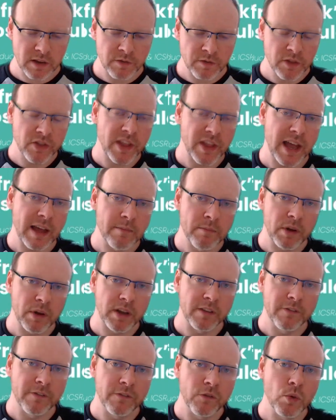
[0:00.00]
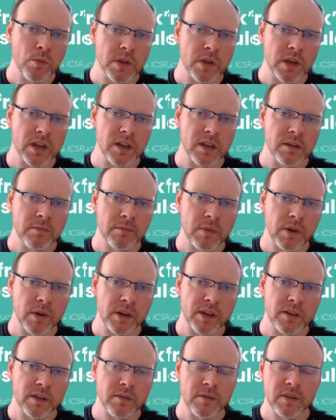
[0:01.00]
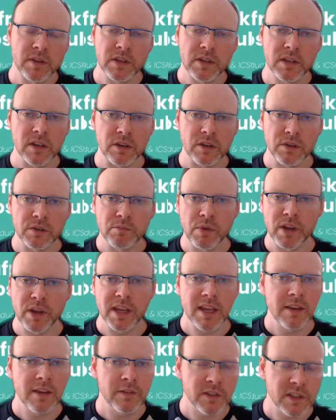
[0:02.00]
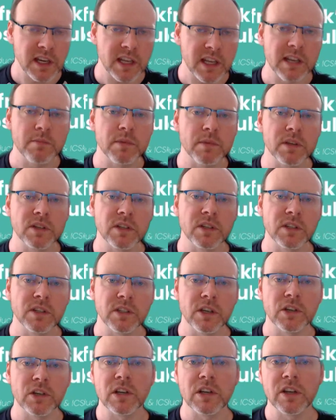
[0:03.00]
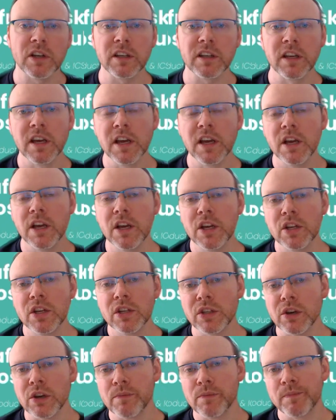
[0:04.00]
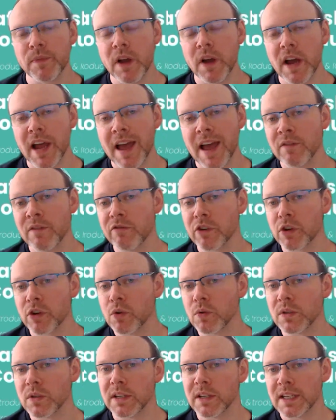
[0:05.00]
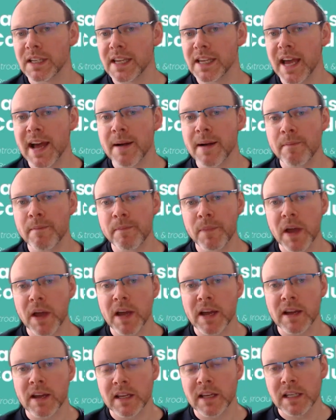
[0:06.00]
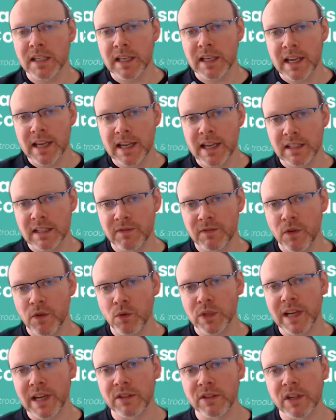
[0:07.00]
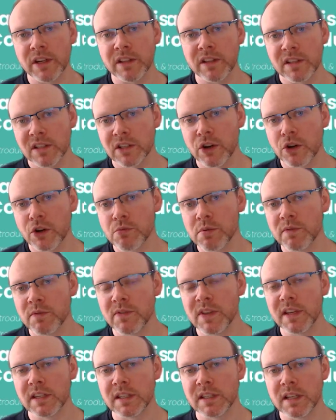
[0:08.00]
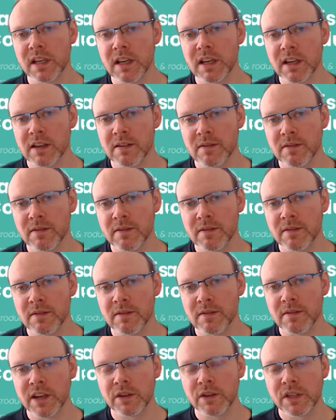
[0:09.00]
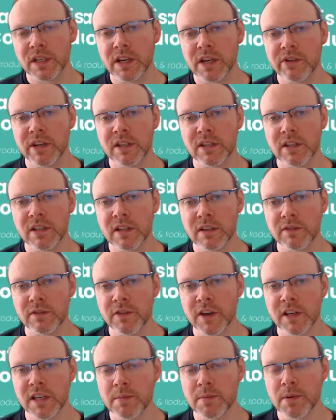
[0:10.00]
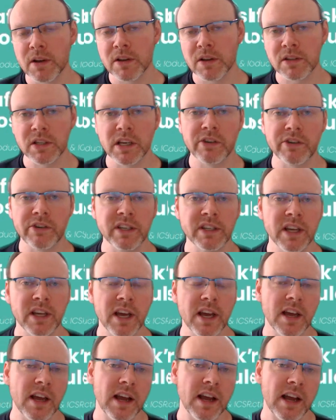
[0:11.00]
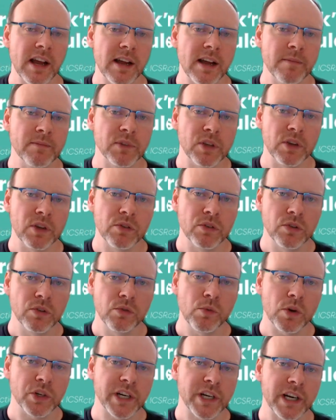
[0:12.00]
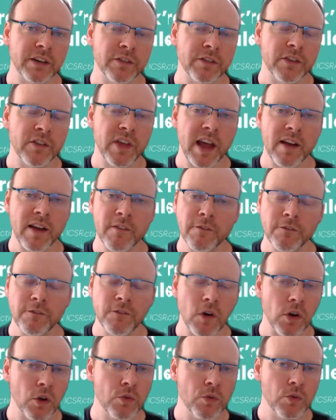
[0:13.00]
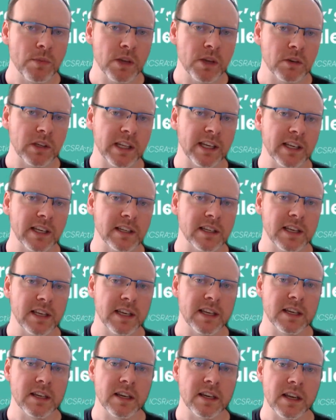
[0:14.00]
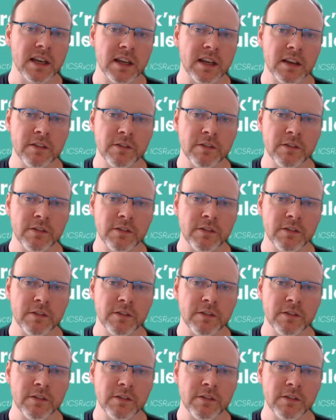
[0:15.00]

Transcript: govern that by formula, by if statements and such like. So I haven't recorded it yet. It falls outside the scope of this video series, the 30-part series. So do watch out for that. Follow me on LinkedIn,